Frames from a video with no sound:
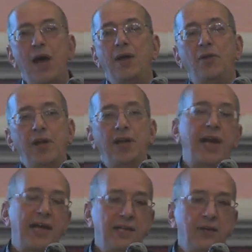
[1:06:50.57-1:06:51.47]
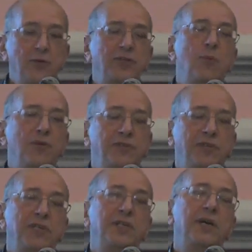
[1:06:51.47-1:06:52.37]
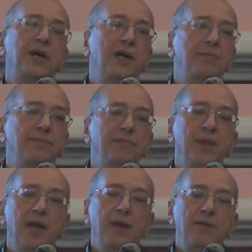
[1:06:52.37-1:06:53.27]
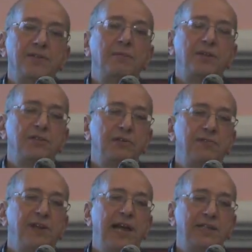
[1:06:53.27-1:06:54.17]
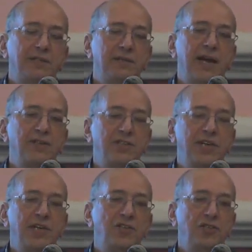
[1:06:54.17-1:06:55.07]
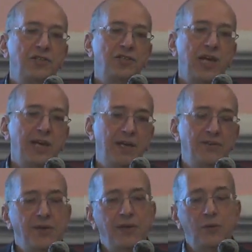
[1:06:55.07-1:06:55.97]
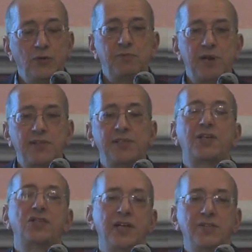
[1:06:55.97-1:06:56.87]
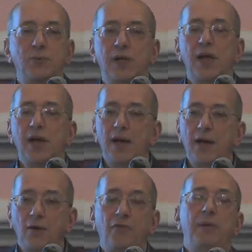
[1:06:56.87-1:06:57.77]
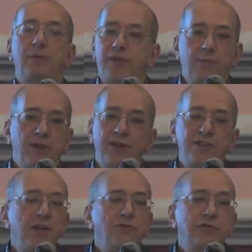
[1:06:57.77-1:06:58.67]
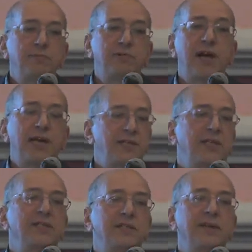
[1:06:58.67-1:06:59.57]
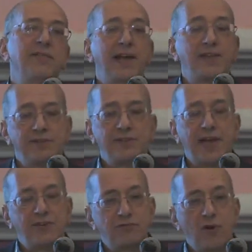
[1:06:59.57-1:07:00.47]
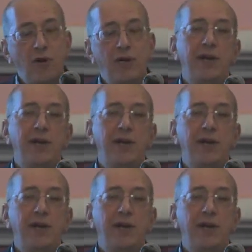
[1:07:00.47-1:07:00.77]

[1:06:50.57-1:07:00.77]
And on the other hand, he also wanted um, something to reflect agitation and shaking, so he called it paralysis agitans. Well, lots of people said, well, there's no true paralysis, and that, so that's wrong.